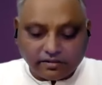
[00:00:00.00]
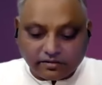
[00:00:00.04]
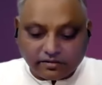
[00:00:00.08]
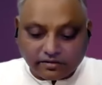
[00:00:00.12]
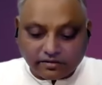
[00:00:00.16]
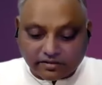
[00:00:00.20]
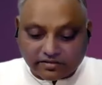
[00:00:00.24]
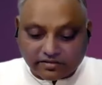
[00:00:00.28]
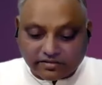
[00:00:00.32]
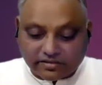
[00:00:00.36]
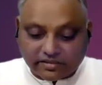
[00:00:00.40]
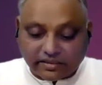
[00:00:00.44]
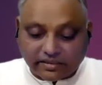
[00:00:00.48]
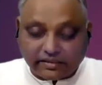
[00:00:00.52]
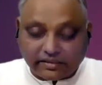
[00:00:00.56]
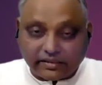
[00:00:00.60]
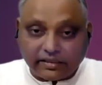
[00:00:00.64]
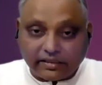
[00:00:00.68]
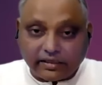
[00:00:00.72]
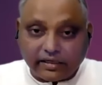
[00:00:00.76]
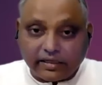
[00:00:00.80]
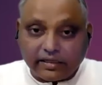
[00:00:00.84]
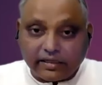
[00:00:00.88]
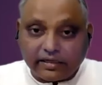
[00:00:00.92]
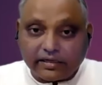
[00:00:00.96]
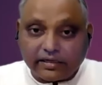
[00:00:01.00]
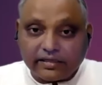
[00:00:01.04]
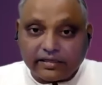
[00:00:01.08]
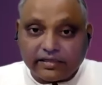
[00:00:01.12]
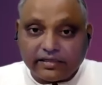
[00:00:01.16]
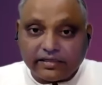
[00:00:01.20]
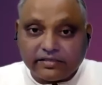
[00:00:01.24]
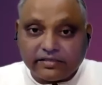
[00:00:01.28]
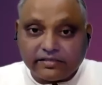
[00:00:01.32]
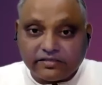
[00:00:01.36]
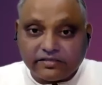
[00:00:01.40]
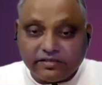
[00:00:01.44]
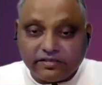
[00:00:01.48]
The subtler
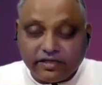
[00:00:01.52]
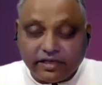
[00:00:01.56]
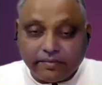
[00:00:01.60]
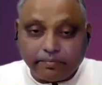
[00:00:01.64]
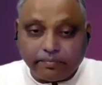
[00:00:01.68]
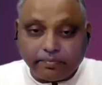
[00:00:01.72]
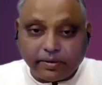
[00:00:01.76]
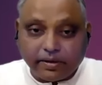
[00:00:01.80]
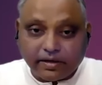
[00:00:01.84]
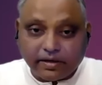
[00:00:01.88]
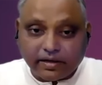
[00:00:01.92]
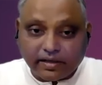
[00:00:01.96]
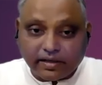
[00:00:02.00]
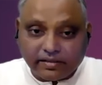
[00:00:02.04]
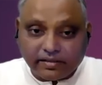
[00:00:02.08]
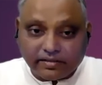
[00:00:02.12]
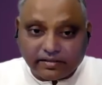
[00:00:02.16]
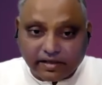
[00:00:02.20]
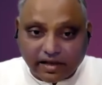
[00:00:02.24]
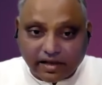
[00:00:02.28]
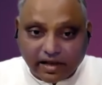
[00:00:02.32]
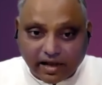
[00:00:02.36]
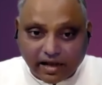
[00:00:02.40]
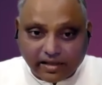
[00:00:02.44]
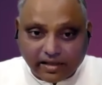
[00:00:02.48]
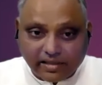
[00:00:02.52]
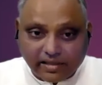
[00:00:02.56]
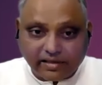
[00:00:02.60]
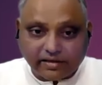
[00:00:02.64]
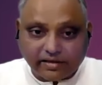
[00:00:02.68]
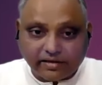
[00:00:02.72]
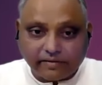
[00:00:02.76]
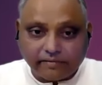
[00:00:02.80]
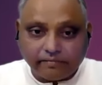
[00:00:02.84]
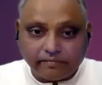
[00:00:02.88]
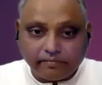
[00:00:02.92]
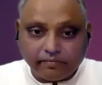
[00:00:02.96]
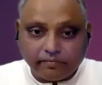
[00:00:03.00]
is deeper and the higher.